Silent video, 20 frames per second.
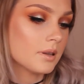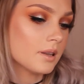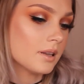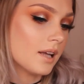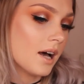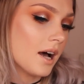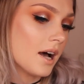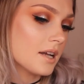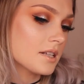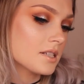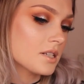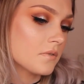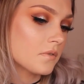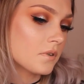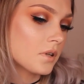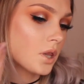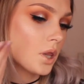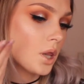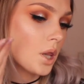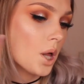lots
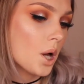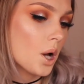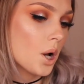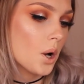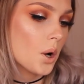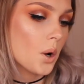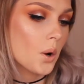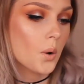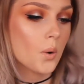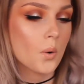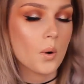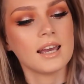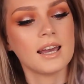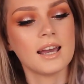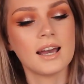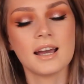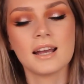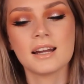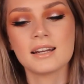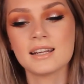of glow,
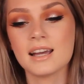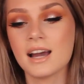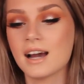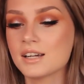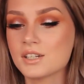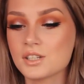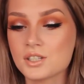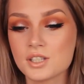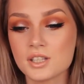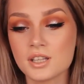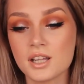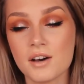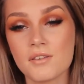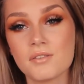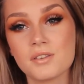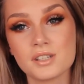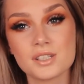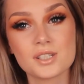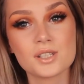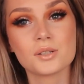and yeah, I just
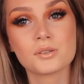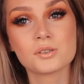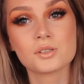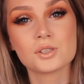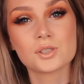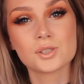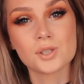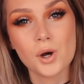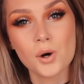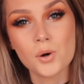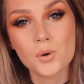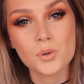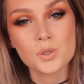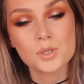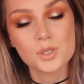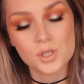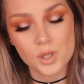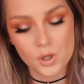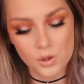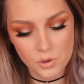love this look so
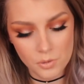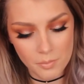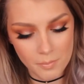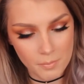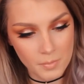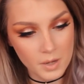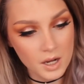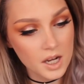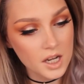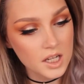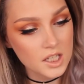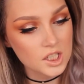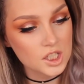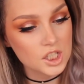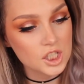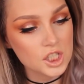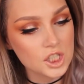much.